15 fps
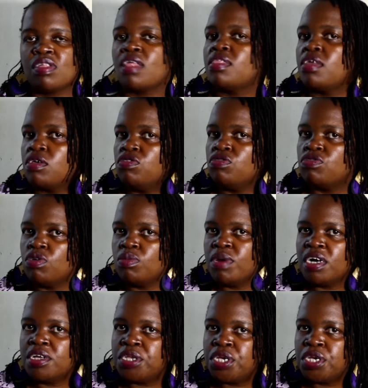Thank you so
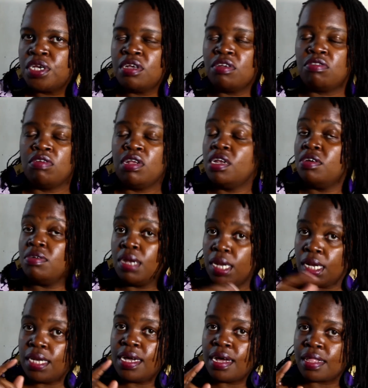much. It
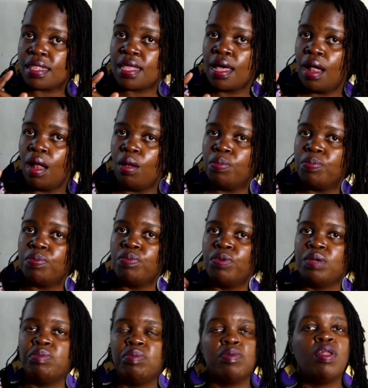really does help
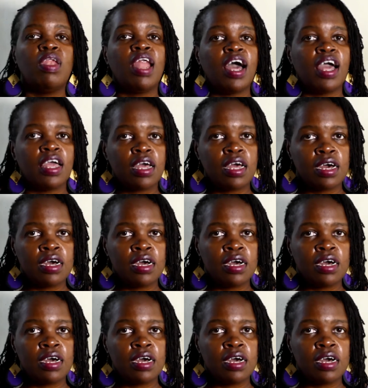when people like,